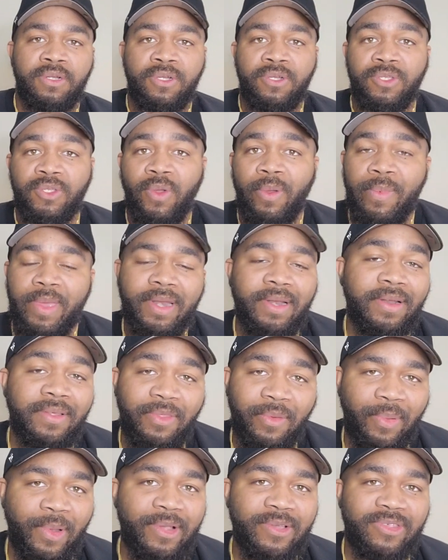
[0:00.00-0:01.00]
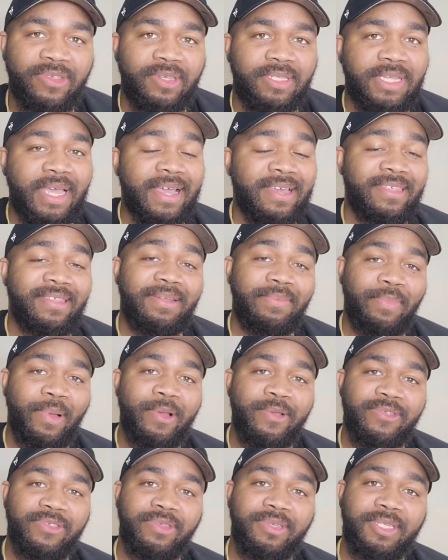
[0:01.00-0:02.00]
So I made another purchase. I actually
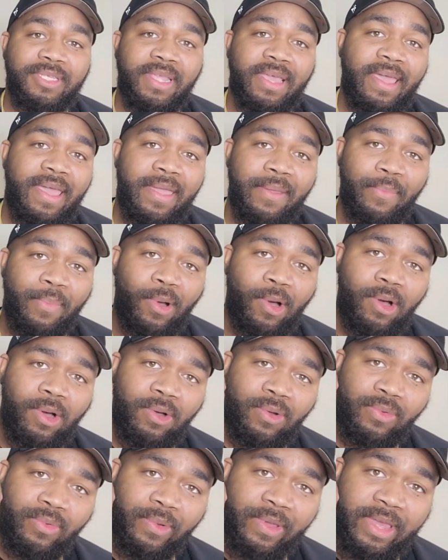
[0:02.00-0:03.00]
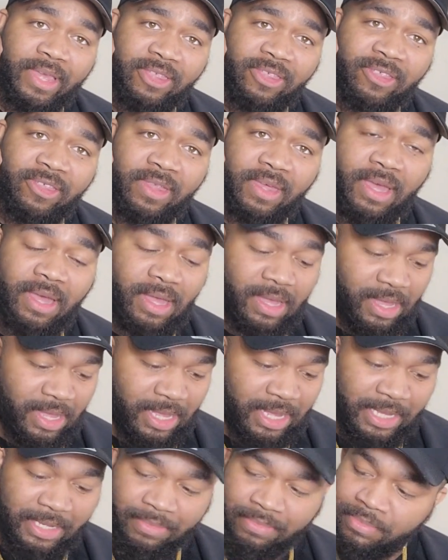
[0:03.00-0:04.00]
purchased a Paul Rich
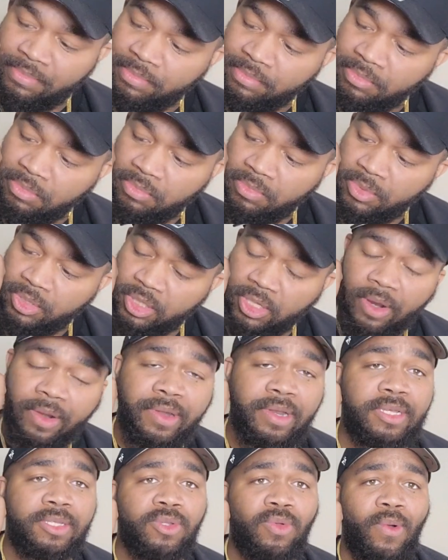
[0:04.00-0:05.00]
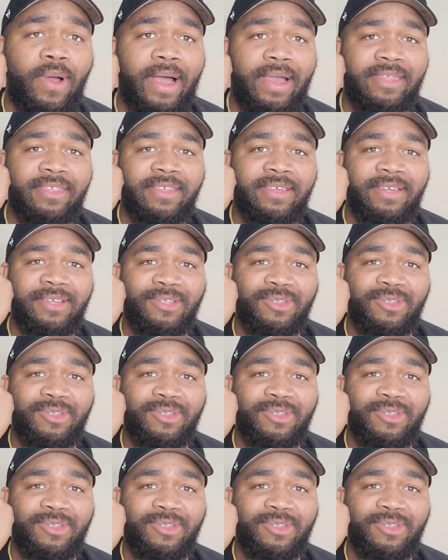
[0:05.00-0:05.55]
Stardust watch.